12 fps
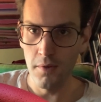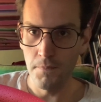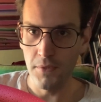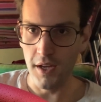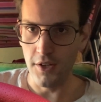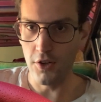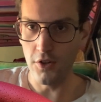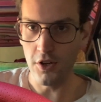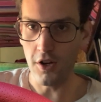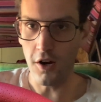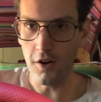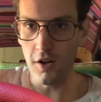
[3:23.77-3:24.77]
I turn the
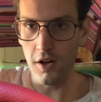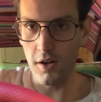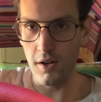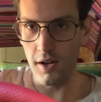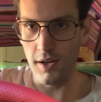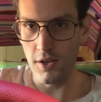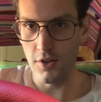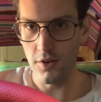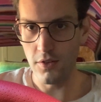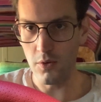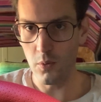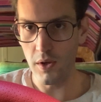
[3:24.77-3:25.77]
car on and I
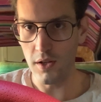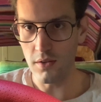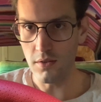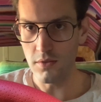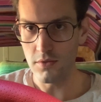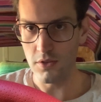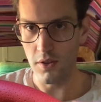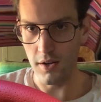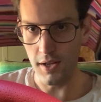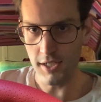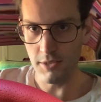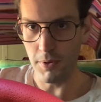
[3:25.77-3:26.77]
turn the wheel, so the
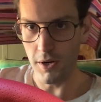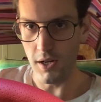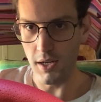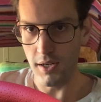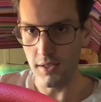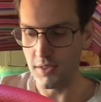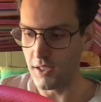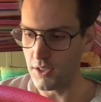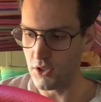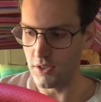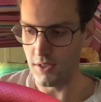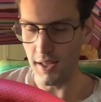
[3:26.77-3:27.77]
next part I need to
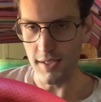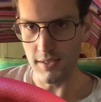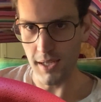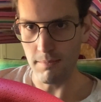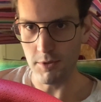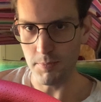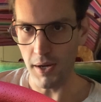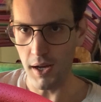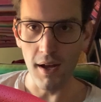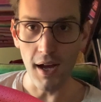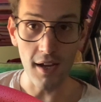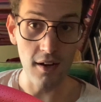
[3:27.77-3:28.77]
stitch is in that same
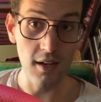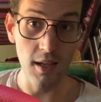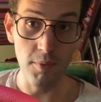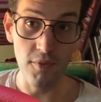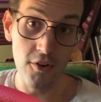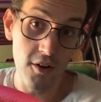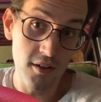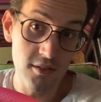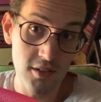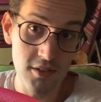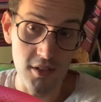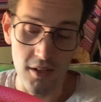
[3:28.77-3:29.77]
spot. I could keep it very
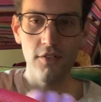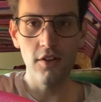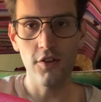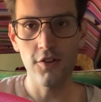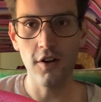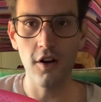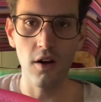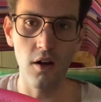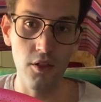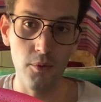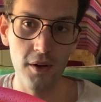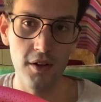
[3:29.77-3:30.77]
consistent until you're
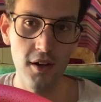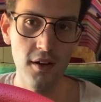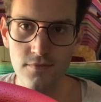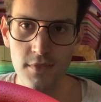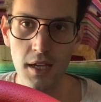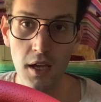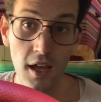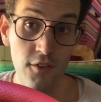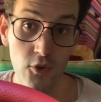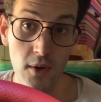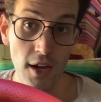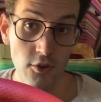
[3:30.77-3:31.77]
all the way done. If
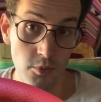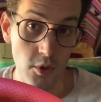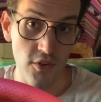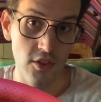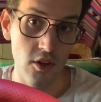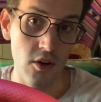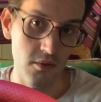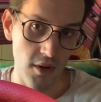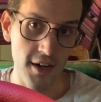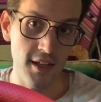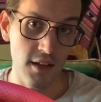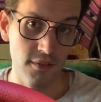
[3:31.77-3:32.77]
you can remove it though,
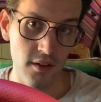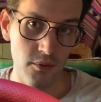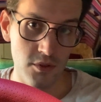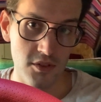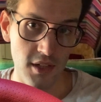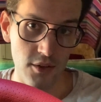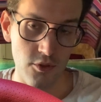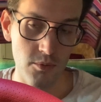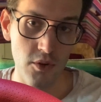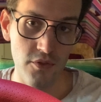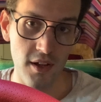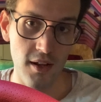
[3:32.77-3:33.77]
I definitely would say
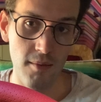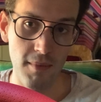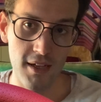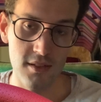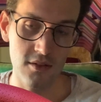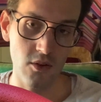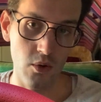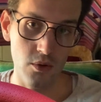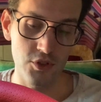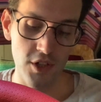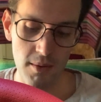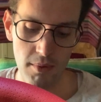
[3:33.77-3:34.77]
remove it. It makes the whole
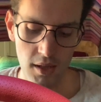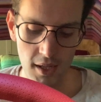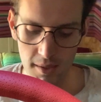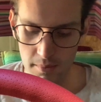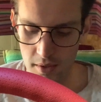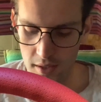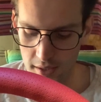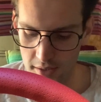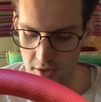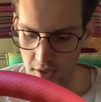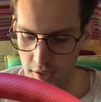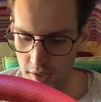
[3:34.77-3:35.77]
job a lot
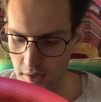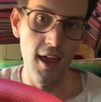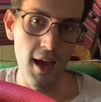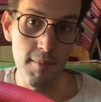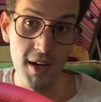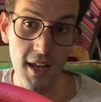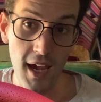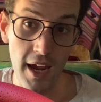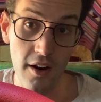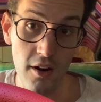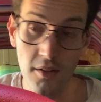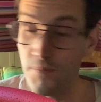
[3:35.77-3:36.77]
easier. I'm in
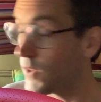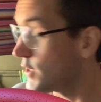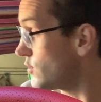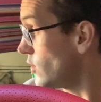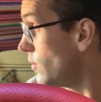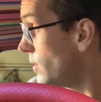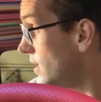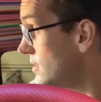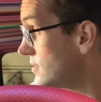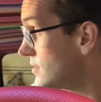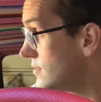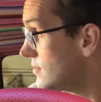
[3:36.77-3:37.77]
Canada, so it
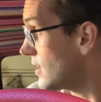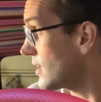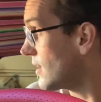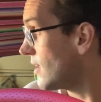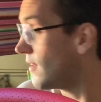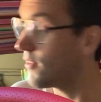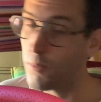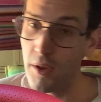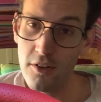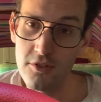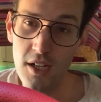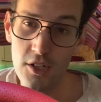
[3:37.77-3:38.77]
is like the
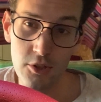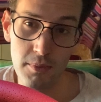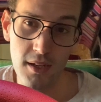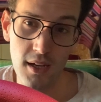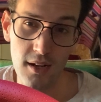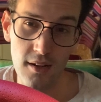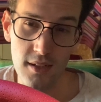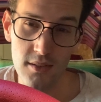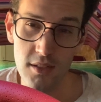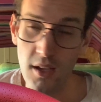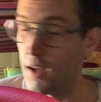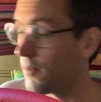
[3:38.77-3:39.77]
weather's actually been kind of
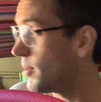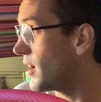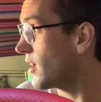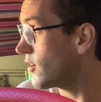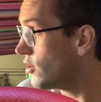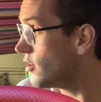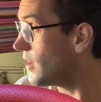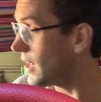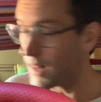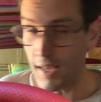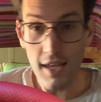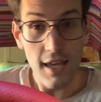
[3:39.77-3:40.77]
nice, but it
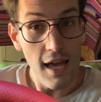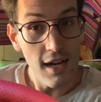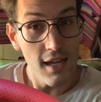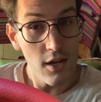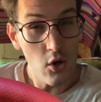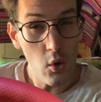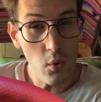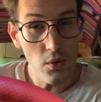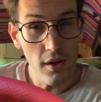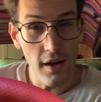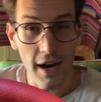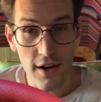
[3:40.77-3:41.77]
can get
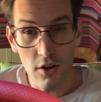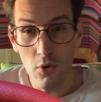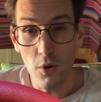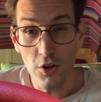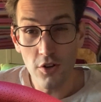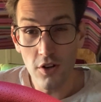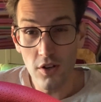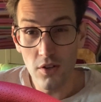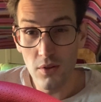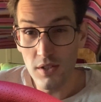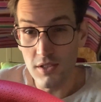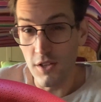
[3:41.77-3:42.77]
cold. I don't know when you're going to
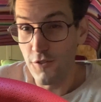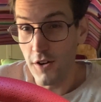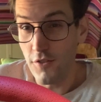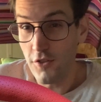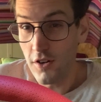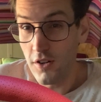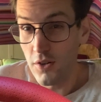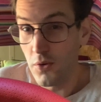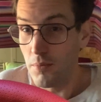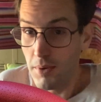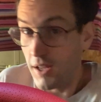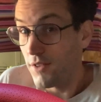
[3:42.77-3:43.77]
do this, if you're ever going to do
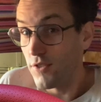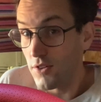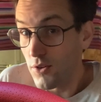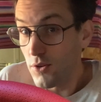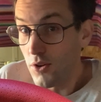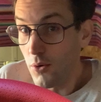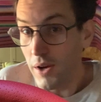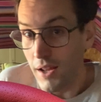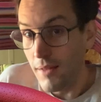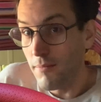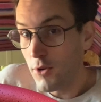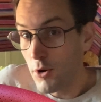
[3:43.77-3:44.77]
it, but if you do
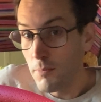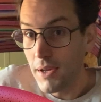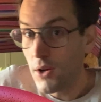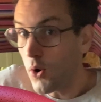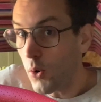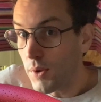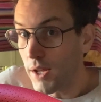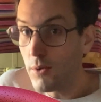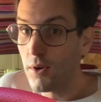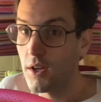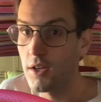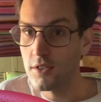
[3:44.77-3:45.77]
it, it could be cold out,
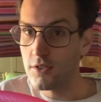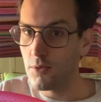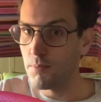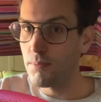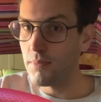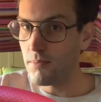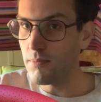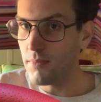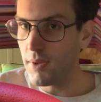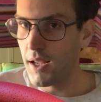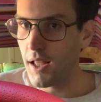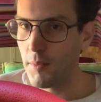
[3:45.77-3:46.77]
so
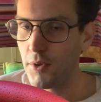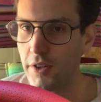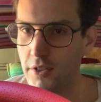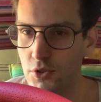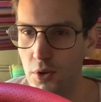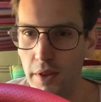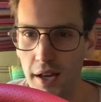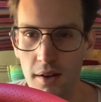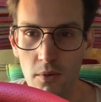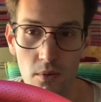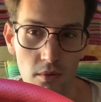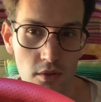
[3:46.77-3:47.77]
being able to control that,
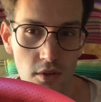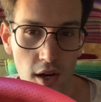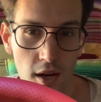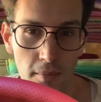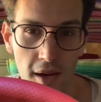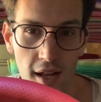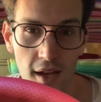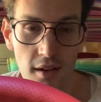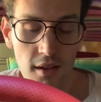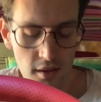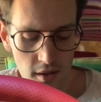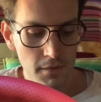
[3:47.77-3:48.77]
not a bad
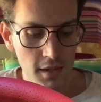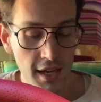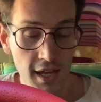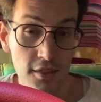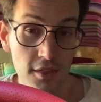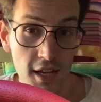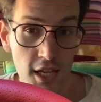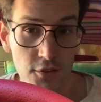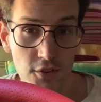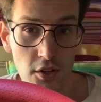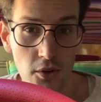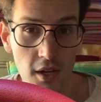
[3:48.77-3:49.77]
idea. Yeah, thank you
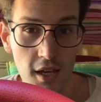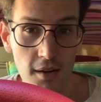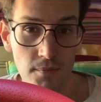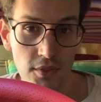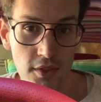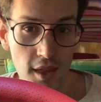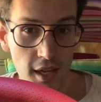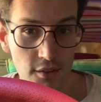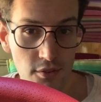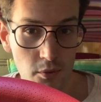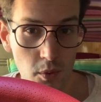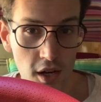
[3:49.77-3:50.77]
for tuning in. Thank you
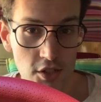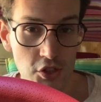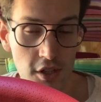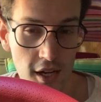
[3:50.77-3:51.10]
for watching.